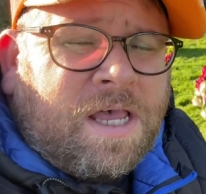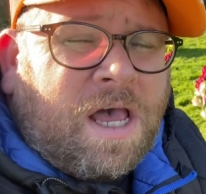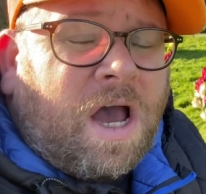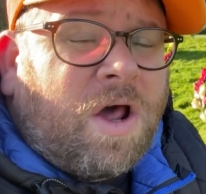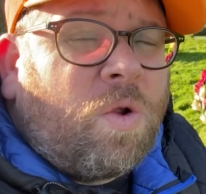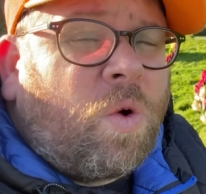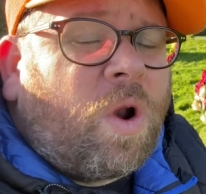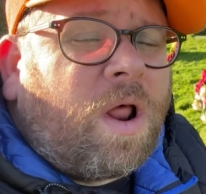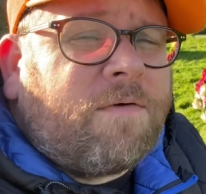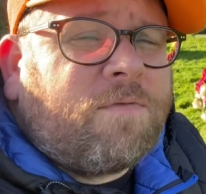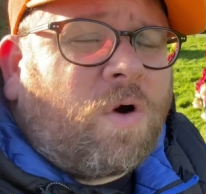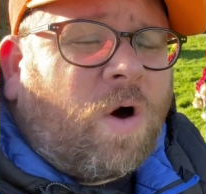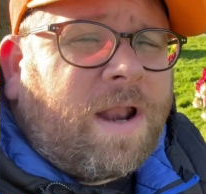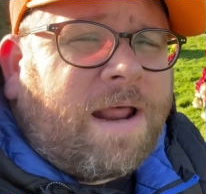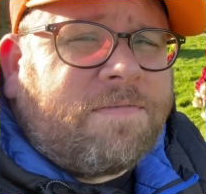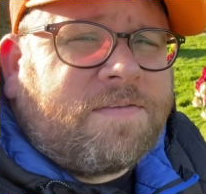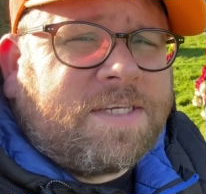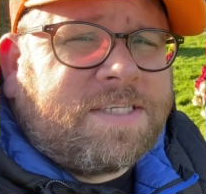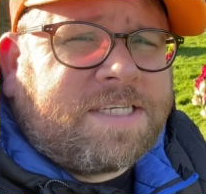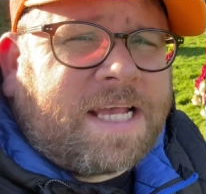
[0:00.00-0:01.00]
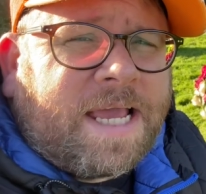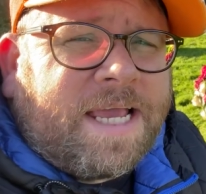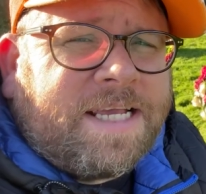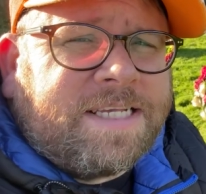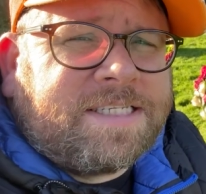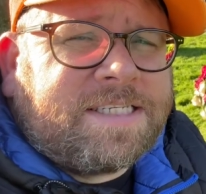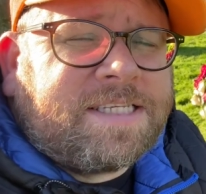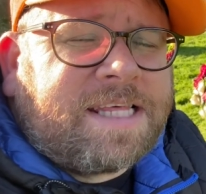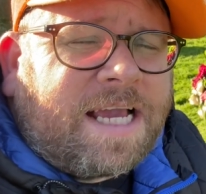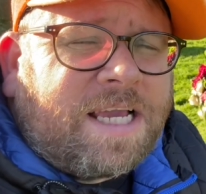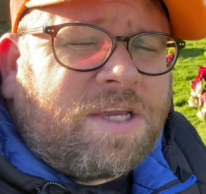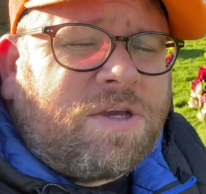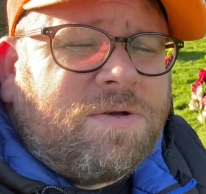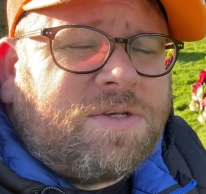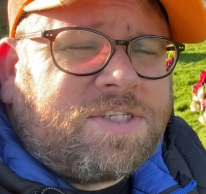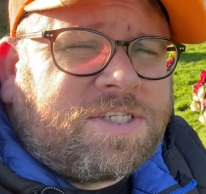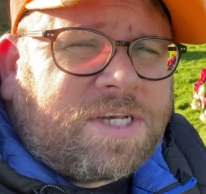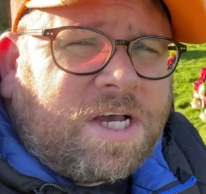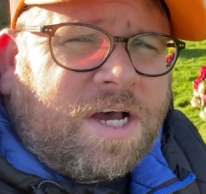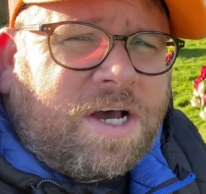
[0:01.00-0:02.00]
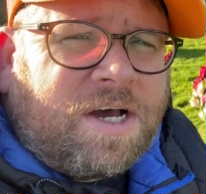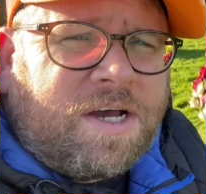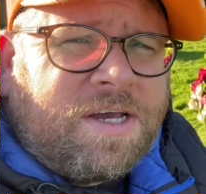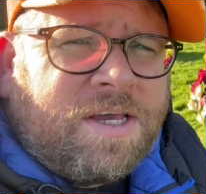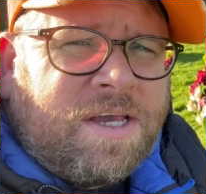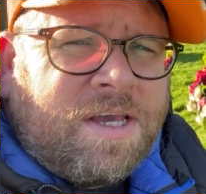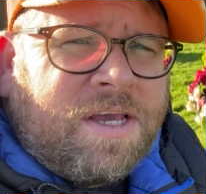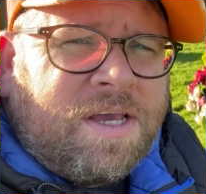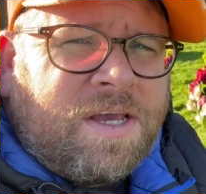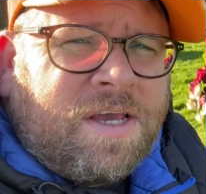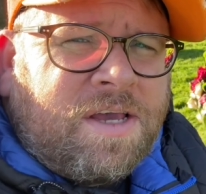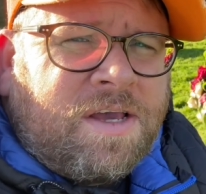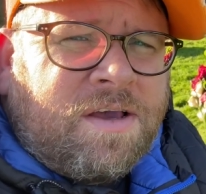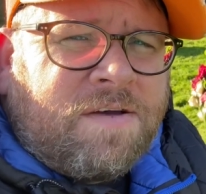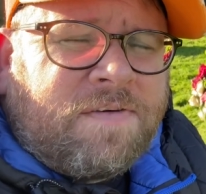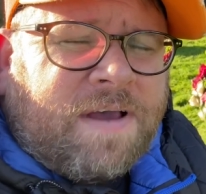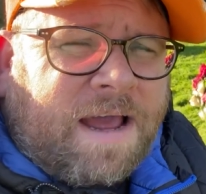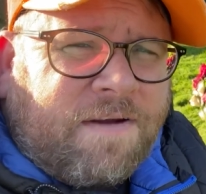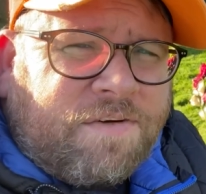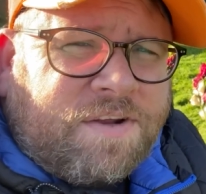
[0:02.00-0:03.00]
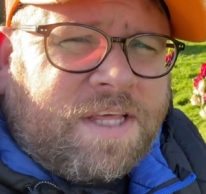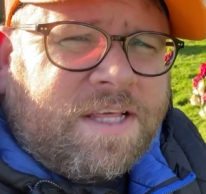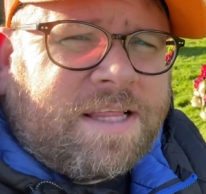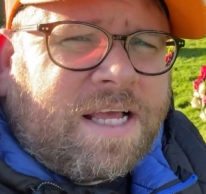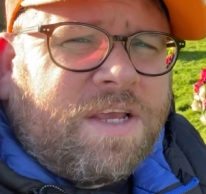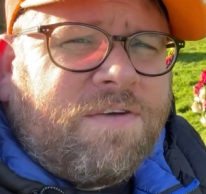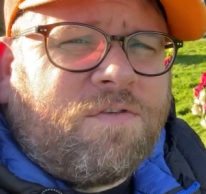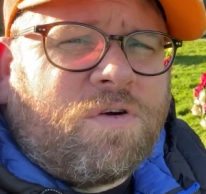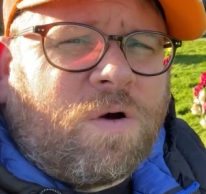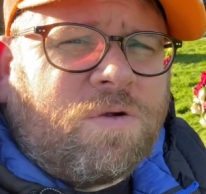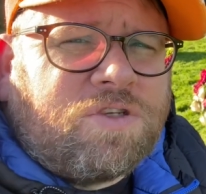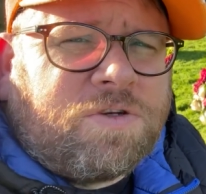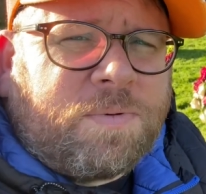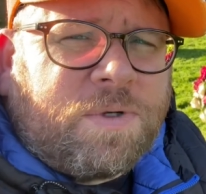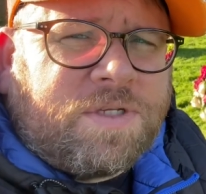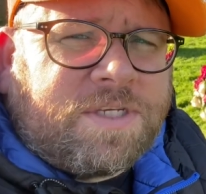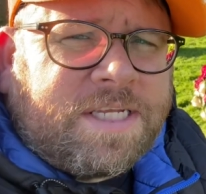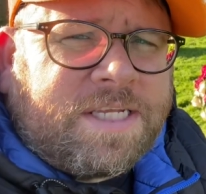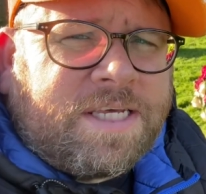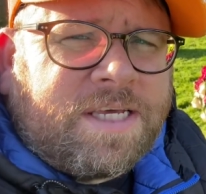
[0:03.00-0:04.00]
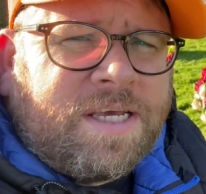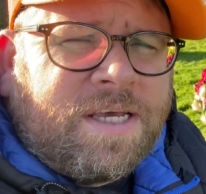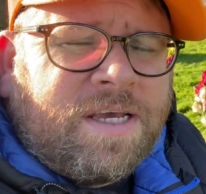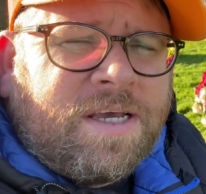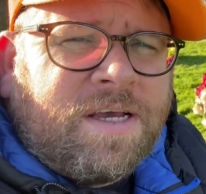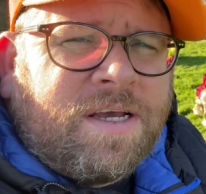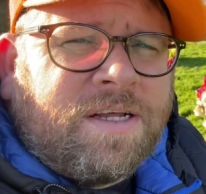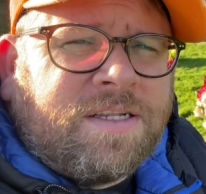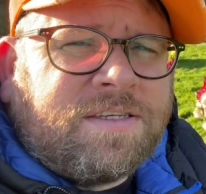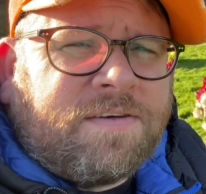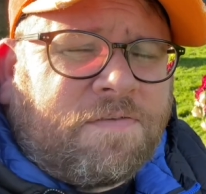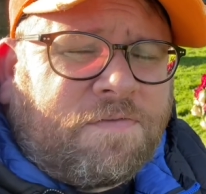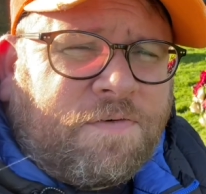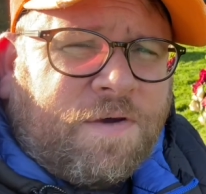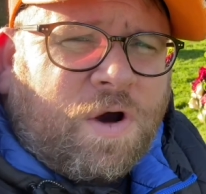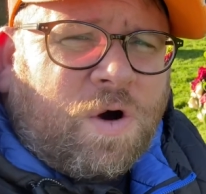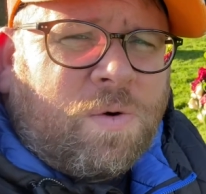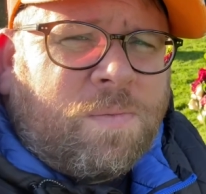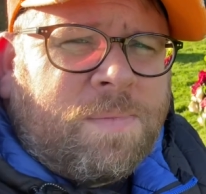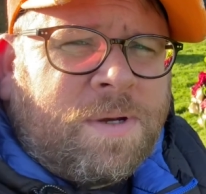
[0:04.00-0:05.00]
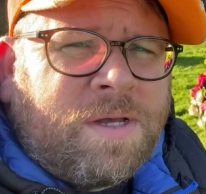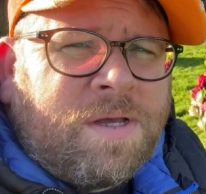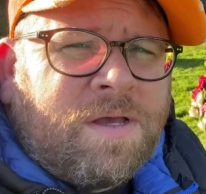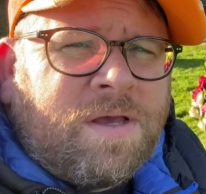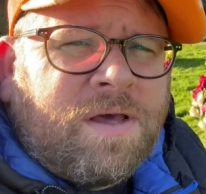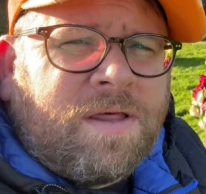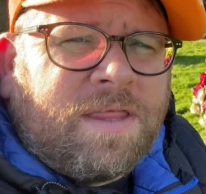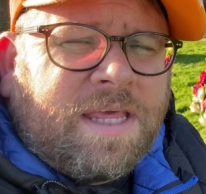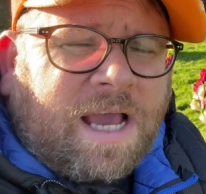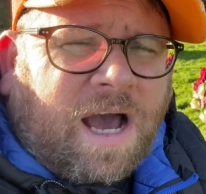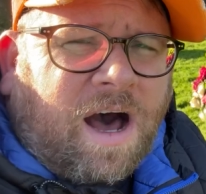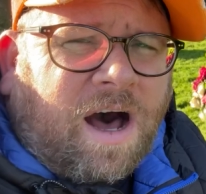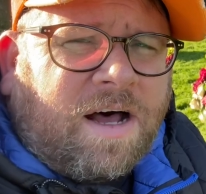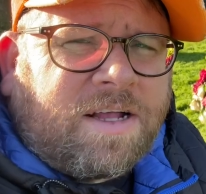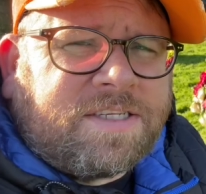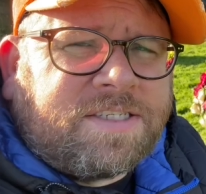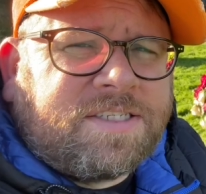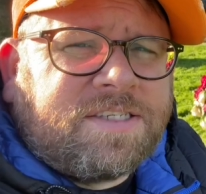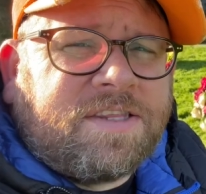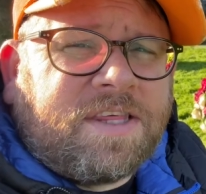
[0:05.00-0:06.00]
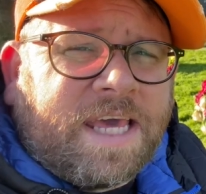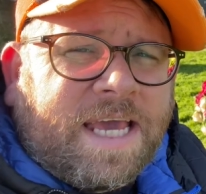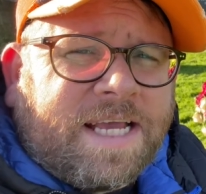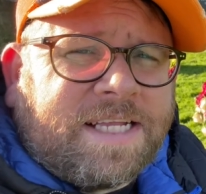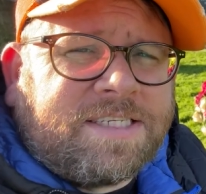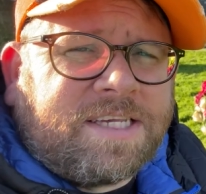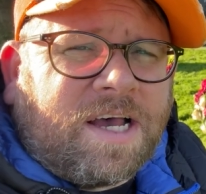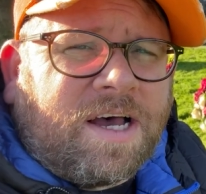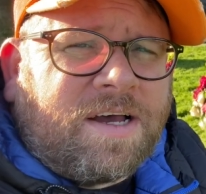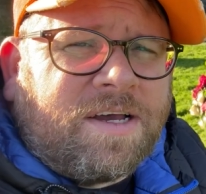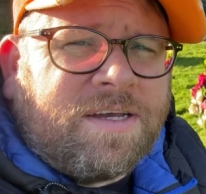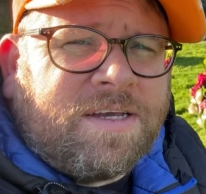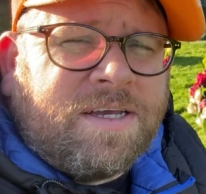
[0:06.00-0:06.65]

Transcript: And all I've got left to say is thank you, sir, for everything that you've contributed to film, the arts, theatre.